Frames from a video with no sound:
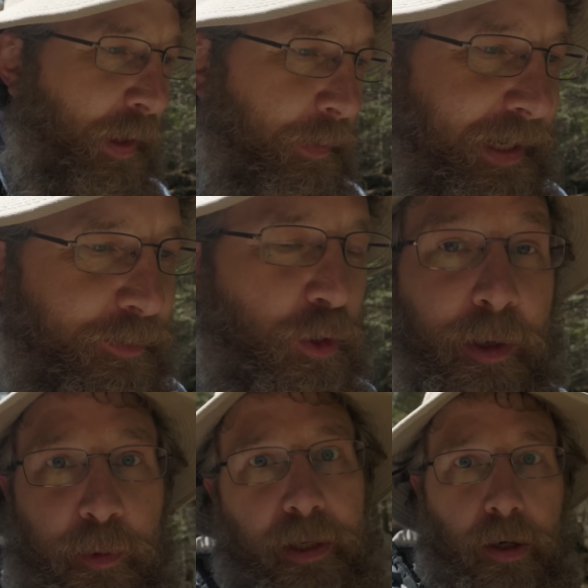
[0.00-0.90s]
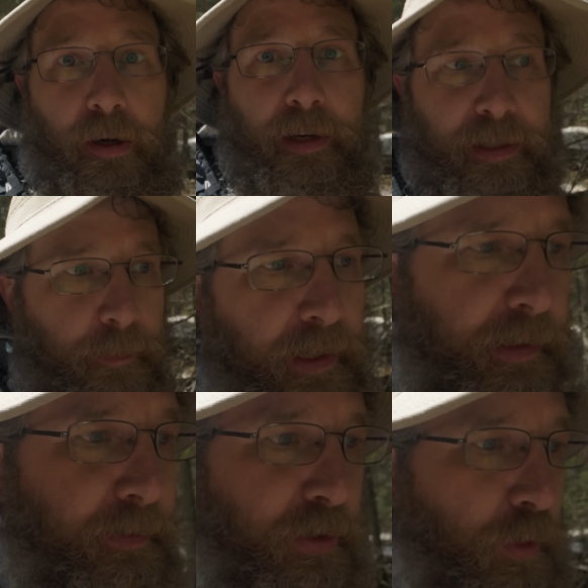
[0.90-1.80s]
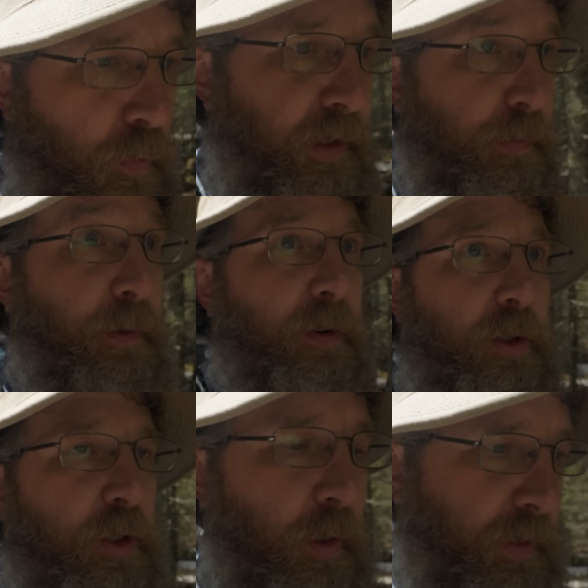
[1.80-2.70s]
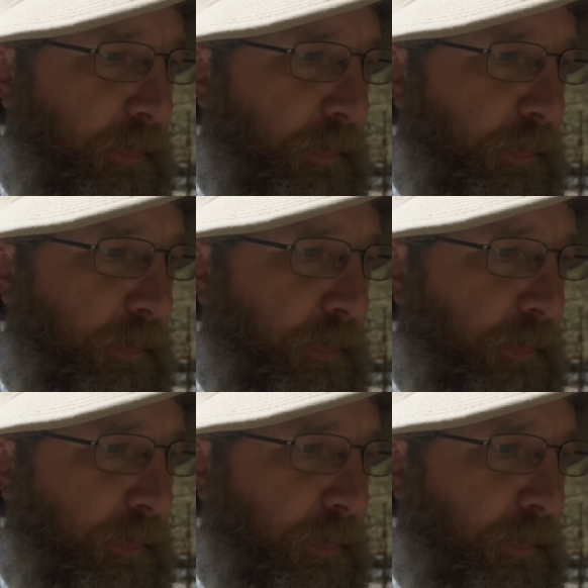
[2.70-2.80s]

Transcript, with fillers: I'm gonna have to try really hard not to make just a whole bunch of perverted jokes